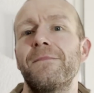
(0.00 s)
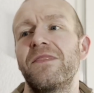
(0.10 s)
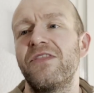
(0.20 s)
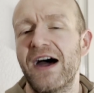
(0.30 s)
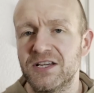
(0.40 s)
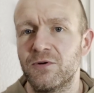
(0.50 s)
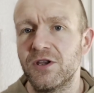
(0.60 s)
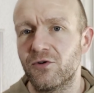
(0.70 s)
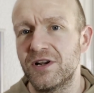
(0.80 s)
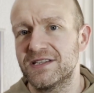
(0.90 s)
that's when
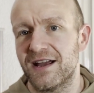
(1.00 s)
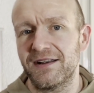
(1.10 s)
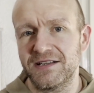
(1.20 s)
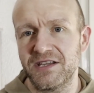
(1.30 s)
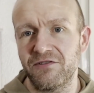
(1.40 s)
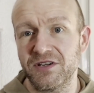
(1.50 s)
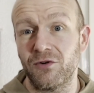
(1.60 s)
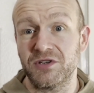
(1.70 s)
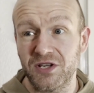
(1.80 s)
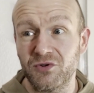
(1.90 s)
you're going to start to see
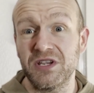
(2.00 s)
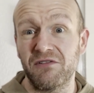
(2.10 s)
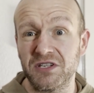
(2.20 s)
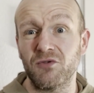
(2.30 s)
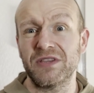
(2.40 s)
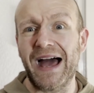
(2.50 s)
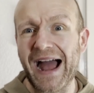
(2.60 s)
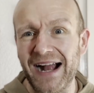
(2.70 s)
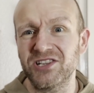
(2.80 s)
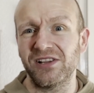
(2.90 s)
results and you'll see results that
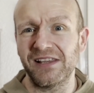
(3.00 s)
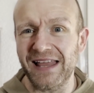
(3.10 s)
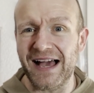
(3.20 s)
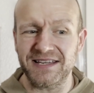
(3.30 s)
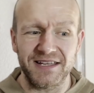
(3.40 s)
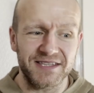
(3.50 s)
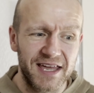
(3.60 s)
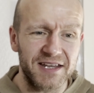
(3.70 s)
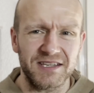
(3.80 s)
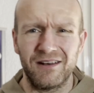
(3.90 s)
actually last
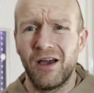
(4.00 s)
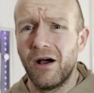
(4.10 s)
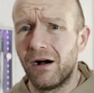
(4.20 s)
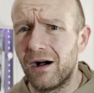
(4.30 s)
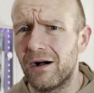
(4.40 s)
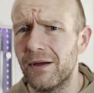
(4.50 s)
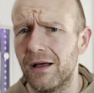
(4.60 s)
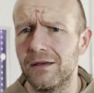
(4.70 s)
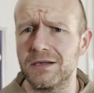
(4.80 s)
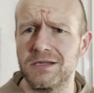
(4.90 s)
instead of saying oh
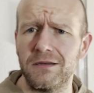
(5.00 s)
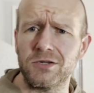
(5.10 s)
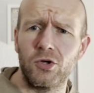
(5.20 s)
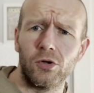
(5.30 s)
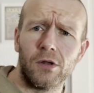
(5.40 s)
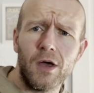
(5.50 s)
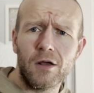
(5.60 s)
well I've seen this cool